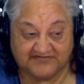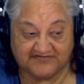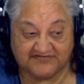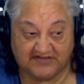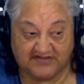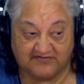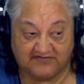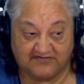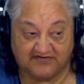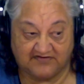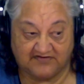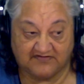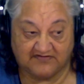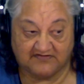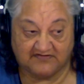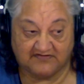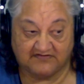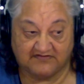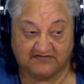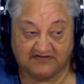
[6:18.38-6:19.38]
So
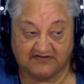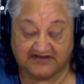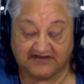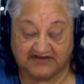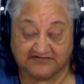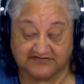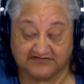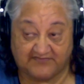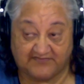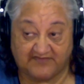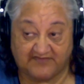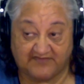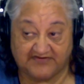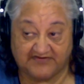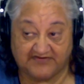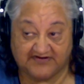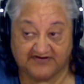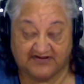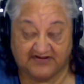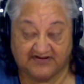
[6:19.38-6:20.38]
at the
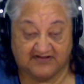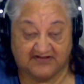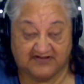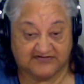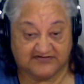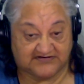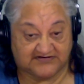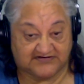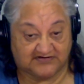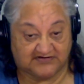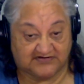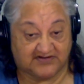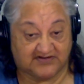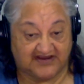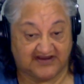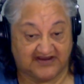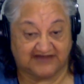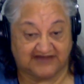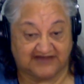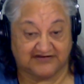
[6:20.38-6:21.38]
moment, just
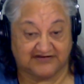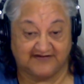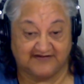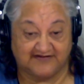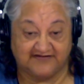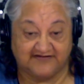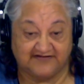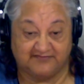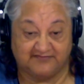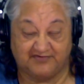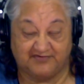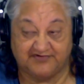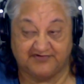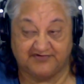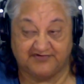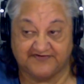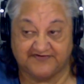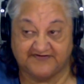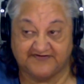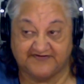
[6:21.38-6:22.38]
looking at the leaderboard
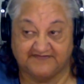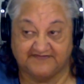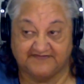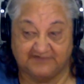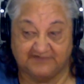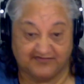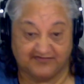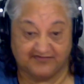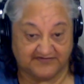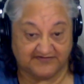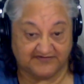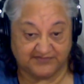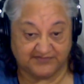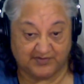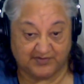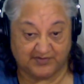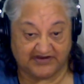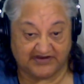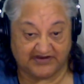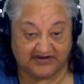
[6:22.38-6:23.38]
for this
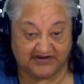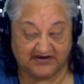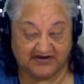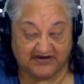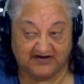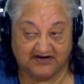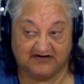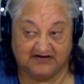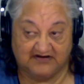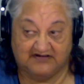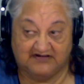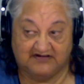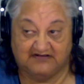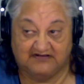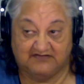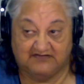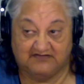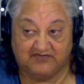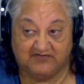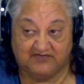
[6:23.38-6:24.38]
week,
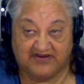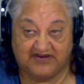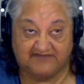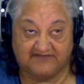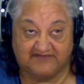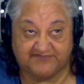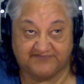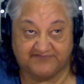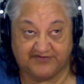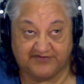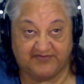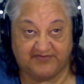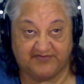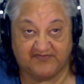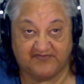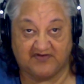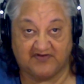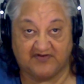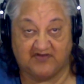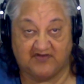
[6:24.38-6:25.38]
we have 2
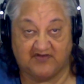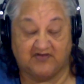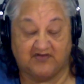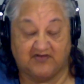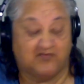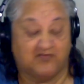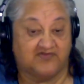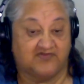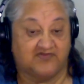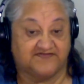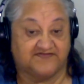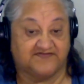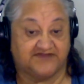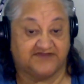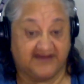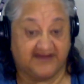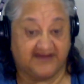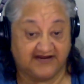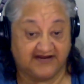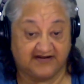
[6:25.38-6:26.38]
people with
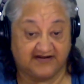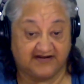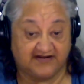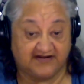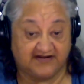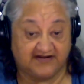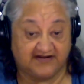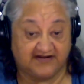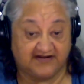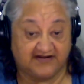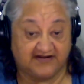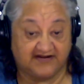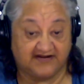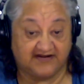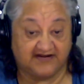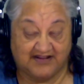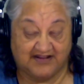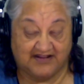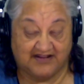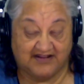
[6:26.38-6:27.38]
10
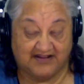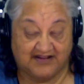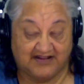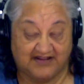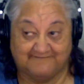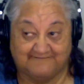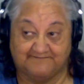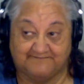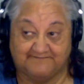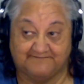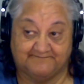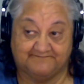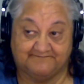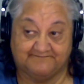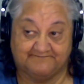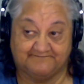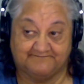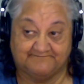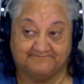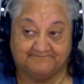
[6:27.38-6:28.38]

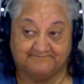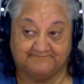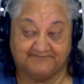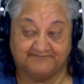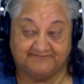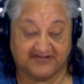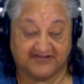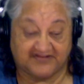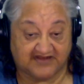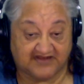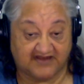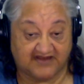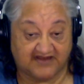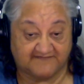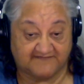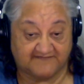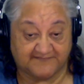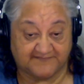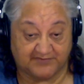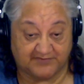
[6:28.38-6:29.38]
that
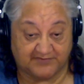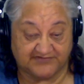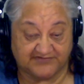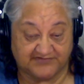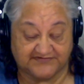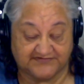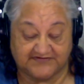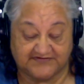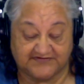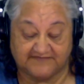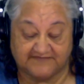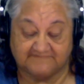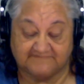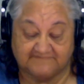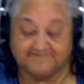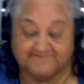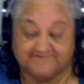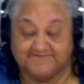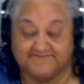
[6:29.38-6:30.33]
they have sponsored.